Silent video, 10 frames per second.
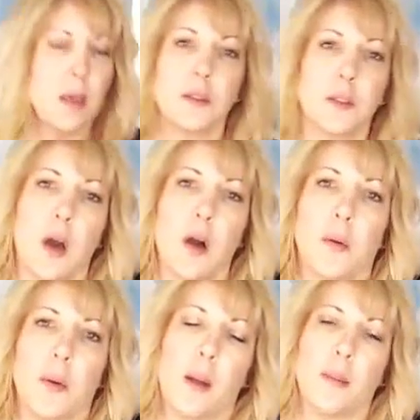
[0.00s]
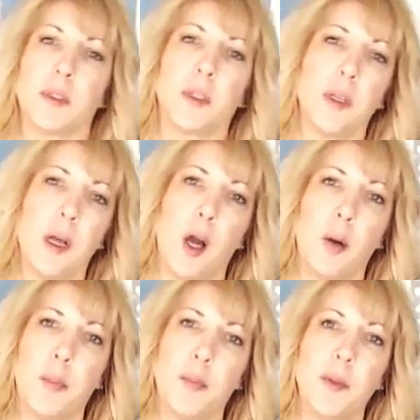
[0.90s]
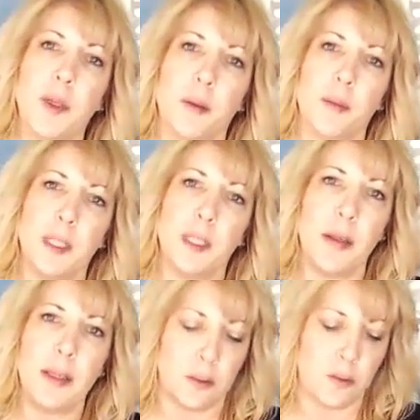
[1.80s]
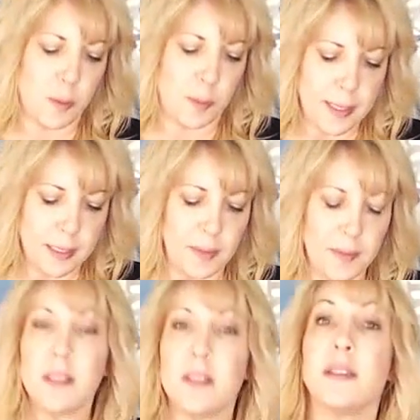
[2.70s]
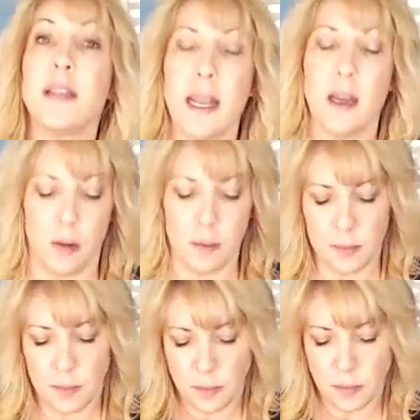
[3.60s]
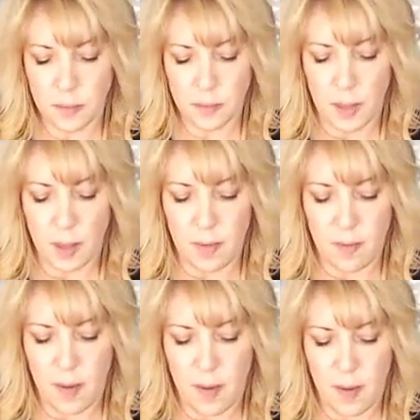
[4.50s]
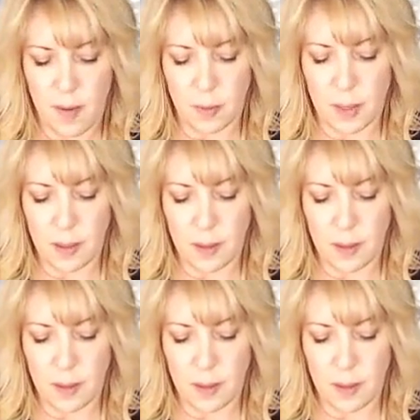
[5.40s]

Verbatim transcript: So I'm just going to hope no, no, sell these as replacement. This is Stangl. Let me find a good one.